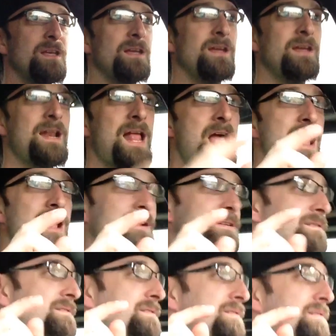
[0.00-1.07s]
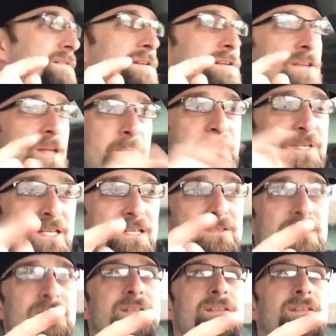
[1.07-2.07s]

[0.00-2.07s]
it had ellipses,